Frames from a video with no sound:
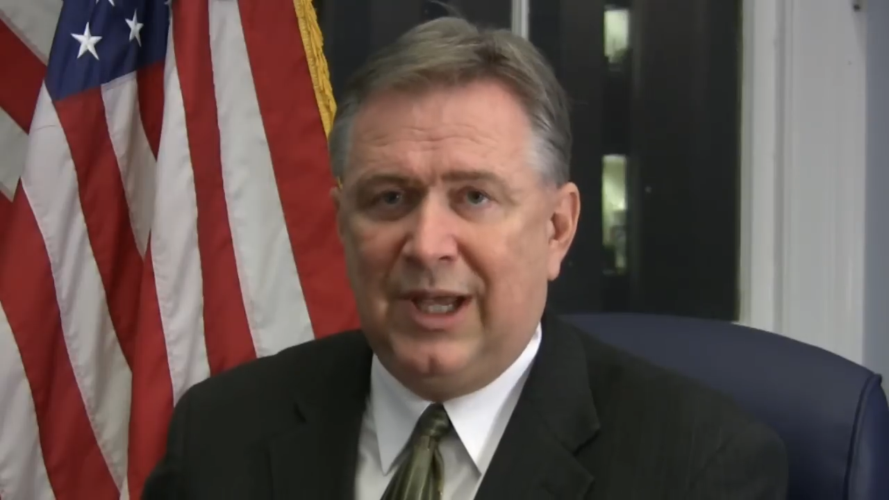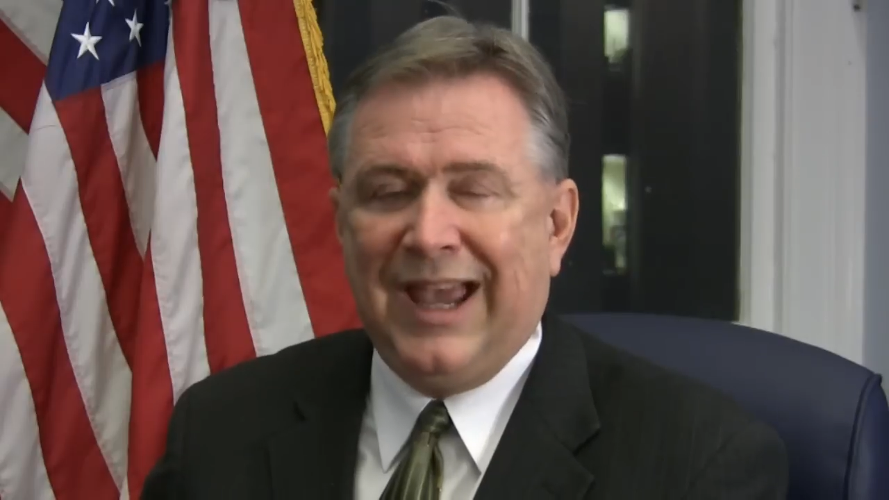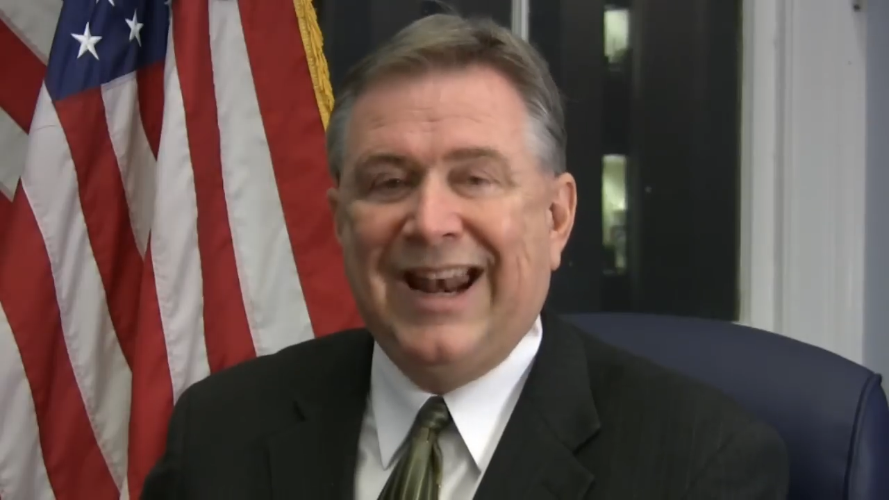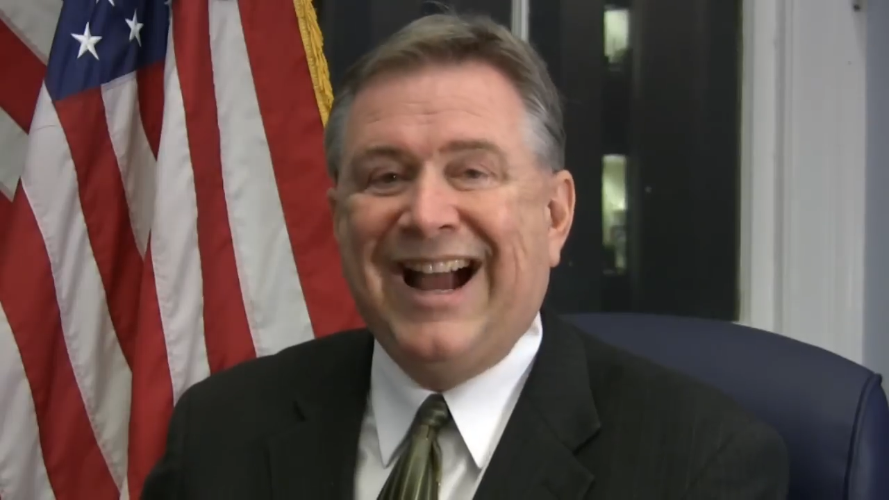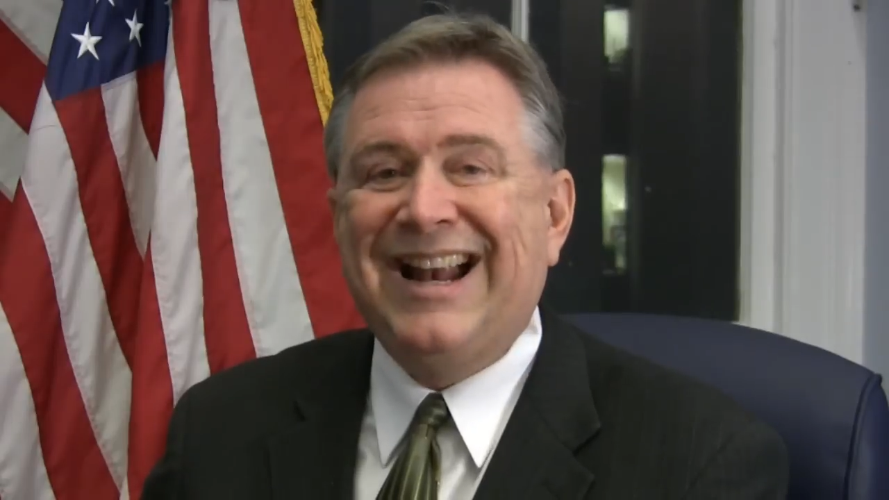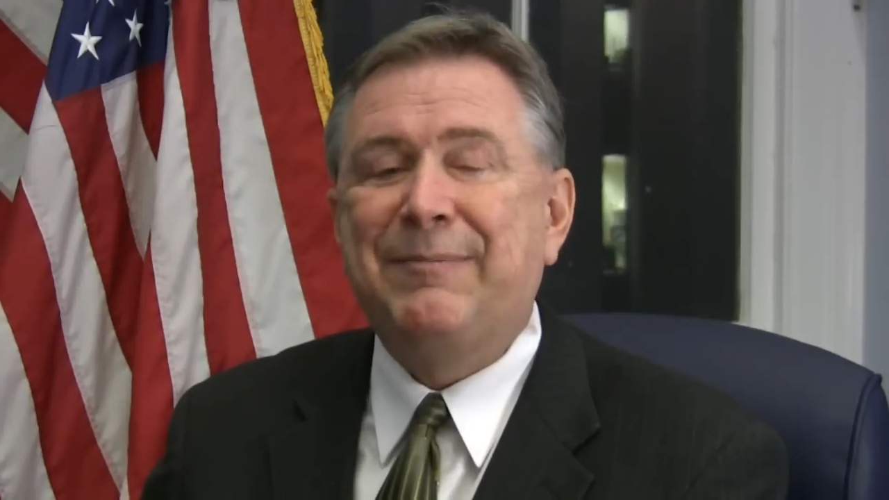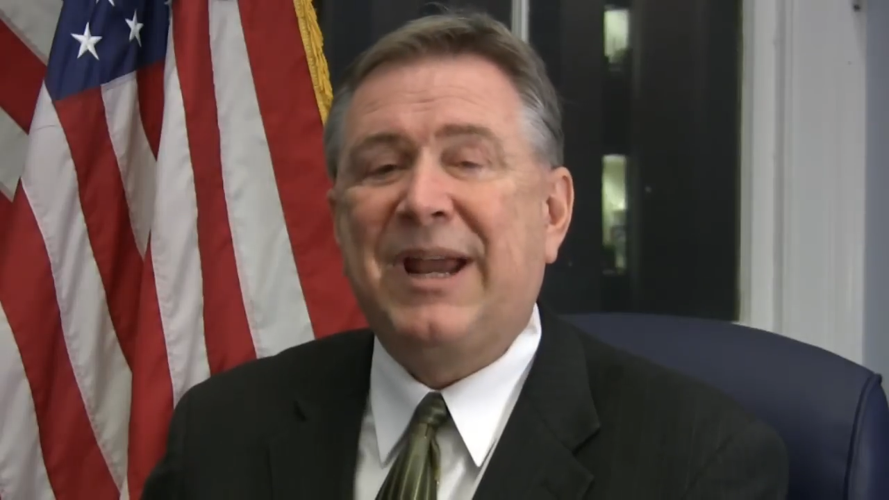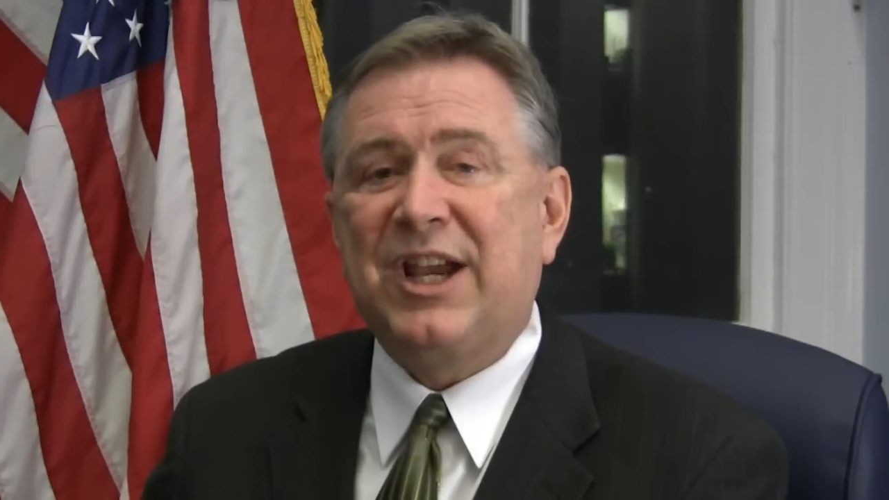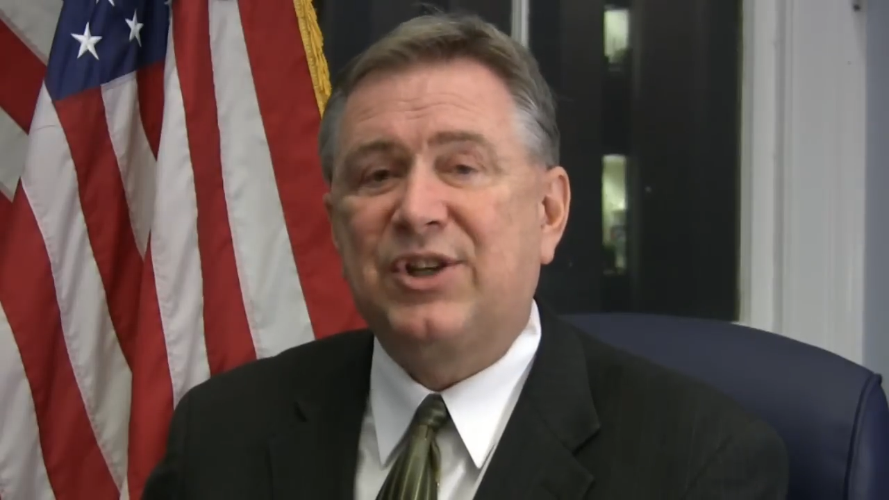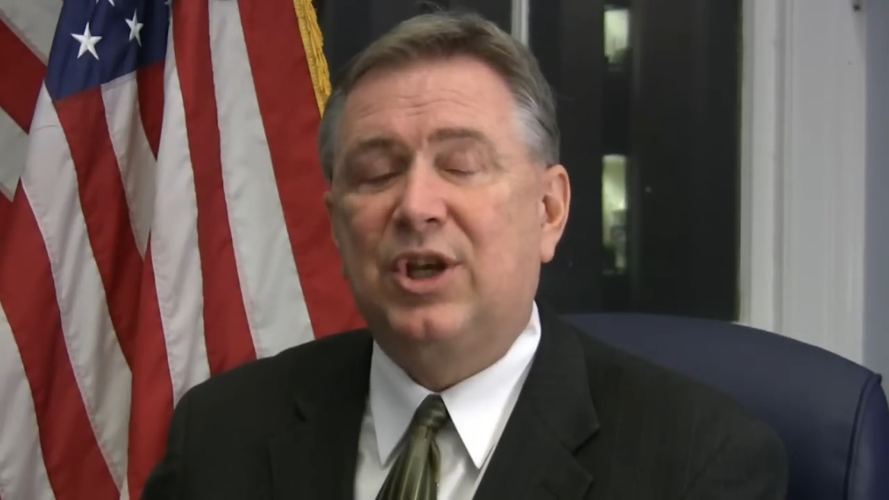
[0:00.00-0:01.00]
And I am
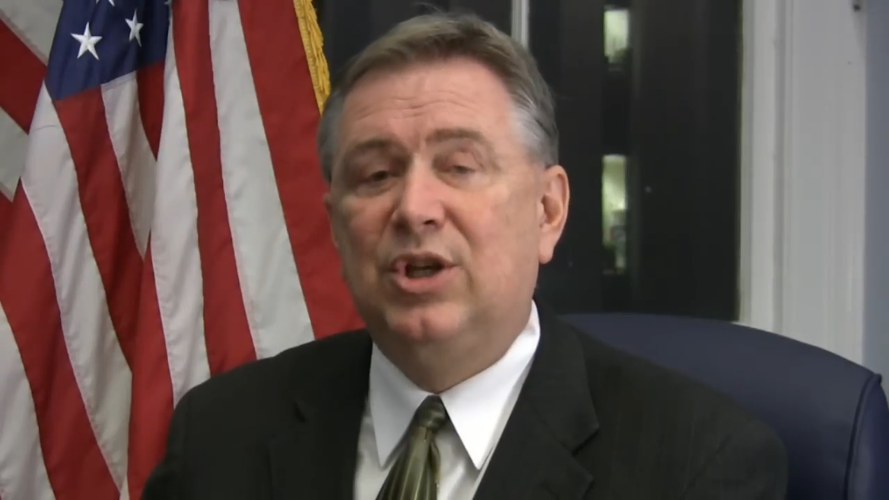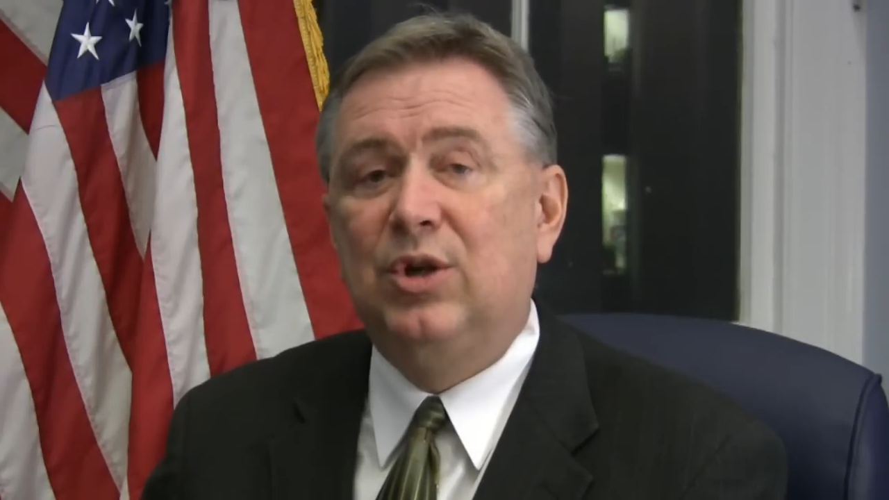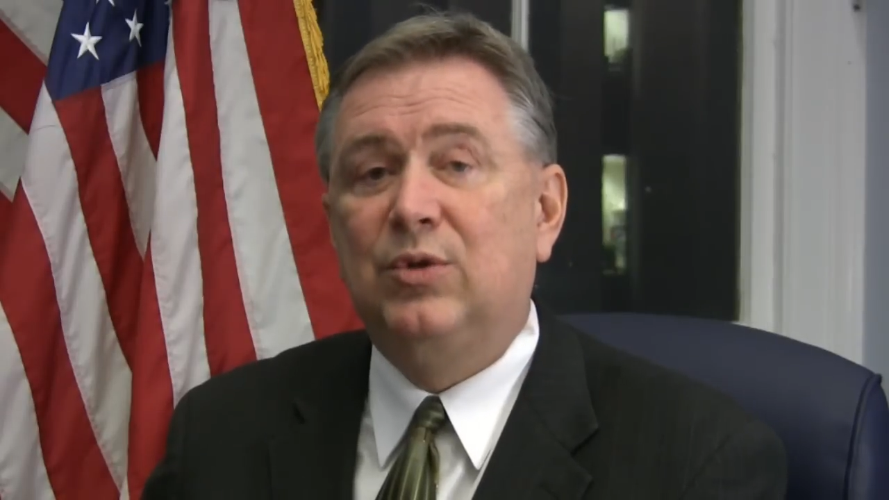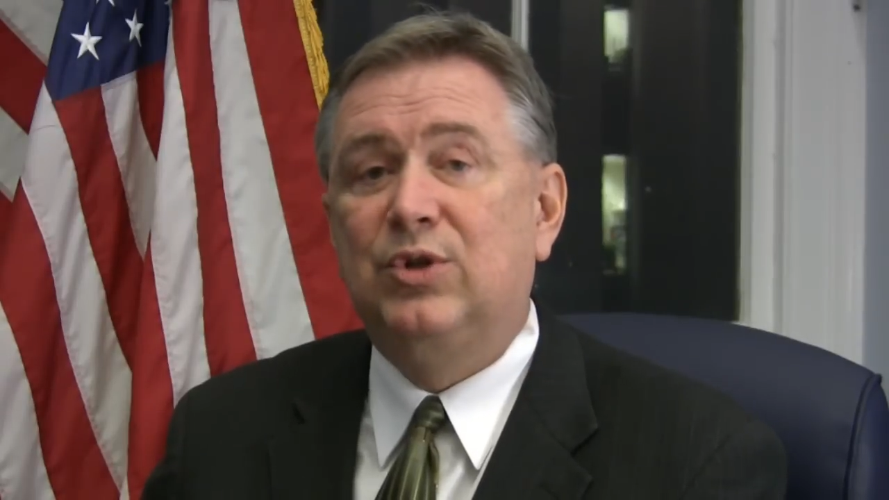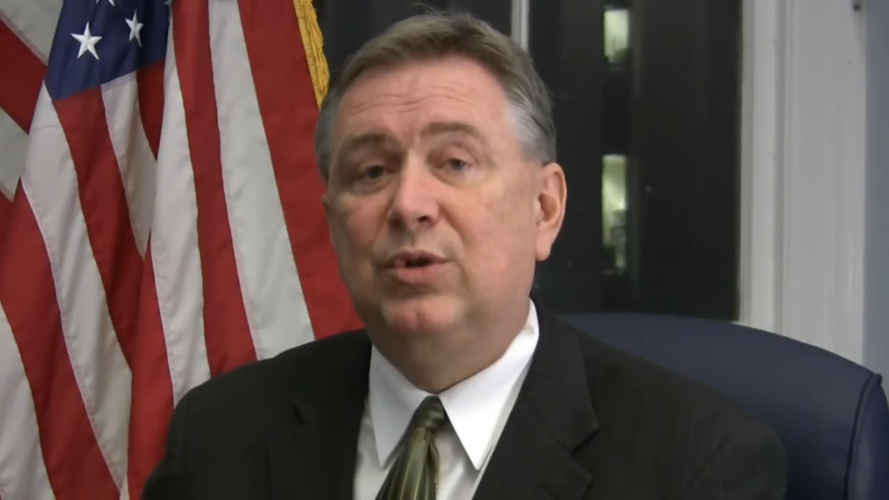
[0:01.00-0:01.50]
asking you